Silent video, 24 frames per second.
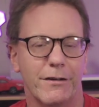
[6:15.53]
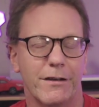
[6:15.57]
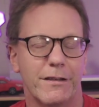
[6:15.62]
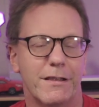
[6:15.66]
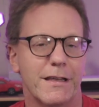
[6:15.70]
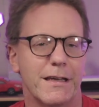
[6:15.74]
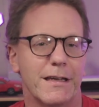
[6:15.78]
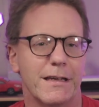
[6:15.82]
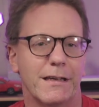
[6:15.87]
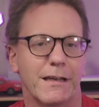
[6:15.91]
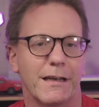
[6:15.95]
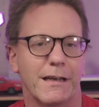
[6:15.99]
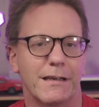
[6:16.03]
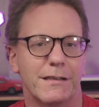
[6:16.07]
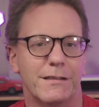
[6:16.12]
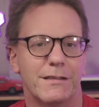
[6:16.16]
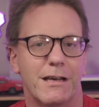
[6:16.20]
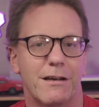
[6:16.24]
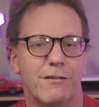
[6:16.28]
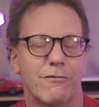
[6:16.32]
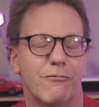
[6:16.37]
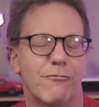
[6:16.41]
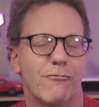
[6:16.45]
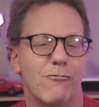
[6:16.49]
everything
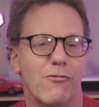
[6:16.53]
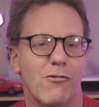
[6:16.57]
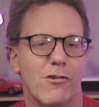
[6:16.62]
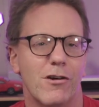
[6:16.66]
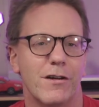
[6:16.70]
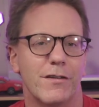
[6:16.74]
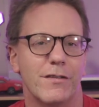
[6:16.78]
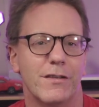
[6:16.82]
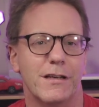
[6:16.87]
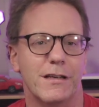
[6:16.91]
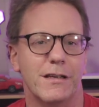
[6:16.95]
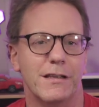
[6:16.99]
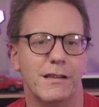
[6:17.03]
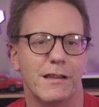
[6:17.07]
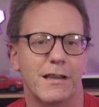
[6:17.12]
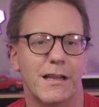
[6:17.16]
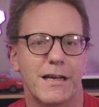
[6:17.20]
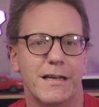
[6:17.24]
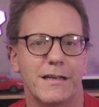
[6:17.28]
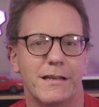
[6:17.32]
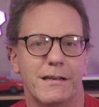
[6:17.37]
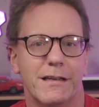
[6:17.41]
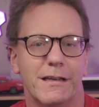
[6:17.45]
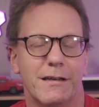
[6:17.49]
except for the
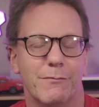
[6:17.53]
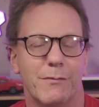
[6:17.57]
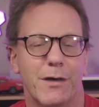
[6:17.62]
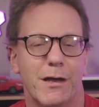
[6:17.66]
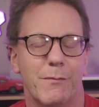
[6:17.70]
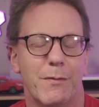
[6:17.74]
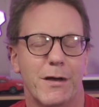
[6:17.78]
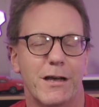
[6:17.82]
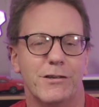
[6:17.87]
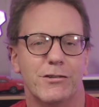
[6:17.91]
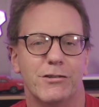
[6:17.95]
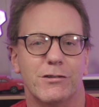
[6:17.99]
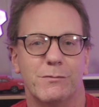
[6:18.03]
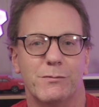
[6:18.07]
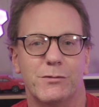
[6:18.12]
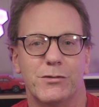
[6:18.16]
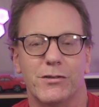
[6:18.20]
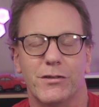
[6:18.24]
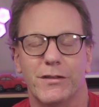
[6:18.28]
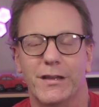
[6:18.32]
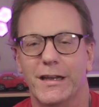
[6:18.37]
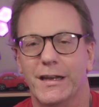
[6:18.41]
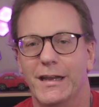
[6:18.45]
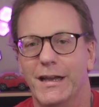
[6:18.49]
light in my
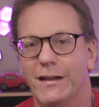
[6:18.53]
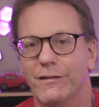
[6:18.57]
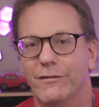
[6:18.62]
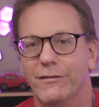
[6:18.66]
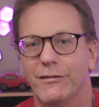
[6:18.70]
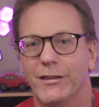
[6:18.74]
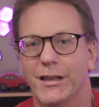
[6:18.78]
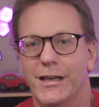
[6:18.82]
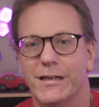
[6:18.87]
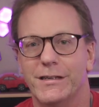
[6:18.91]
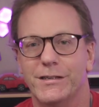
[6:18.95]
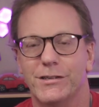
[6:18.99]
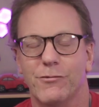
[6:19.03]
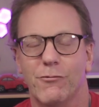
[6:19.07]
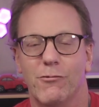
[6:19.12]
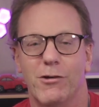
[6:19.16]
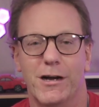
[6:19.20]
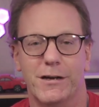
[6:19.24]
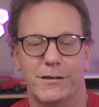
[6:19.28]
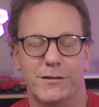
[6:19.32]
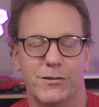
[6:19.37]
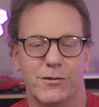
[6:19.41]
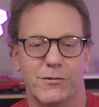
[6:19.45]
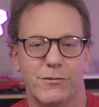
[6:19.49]
bedroom, so then I have a light
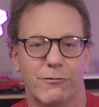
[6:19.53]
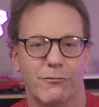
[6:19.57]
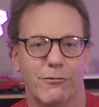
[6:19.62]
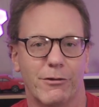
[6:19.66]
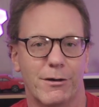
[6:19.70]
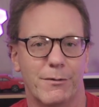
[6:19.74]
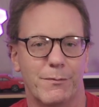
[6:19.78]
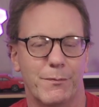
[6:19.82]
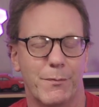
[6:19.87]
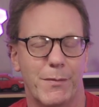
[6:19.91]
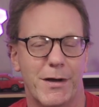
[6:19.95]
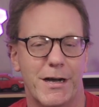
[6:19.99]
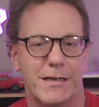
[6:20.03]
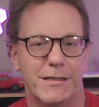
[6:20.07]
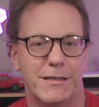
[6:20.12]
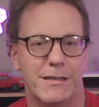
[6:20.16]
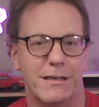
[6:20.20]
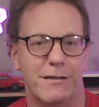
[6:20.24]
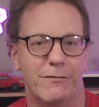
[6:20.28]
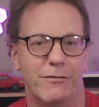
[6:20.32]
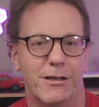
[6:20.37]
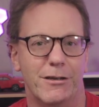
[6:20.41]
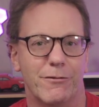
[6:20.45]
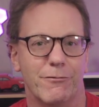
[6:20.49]
to walk to from my
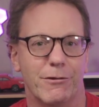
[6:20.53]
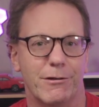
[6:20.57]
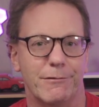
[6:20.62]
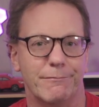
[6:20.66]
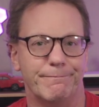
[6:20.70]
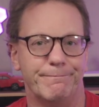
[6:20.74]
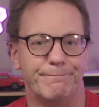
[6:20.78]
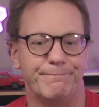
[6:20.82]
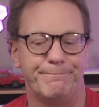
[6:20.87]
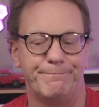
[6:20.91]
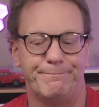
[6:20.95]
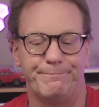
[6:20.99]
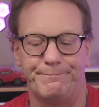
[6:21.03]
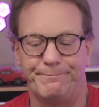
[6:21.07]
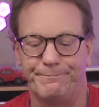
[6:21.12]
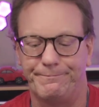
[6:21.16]
TV room.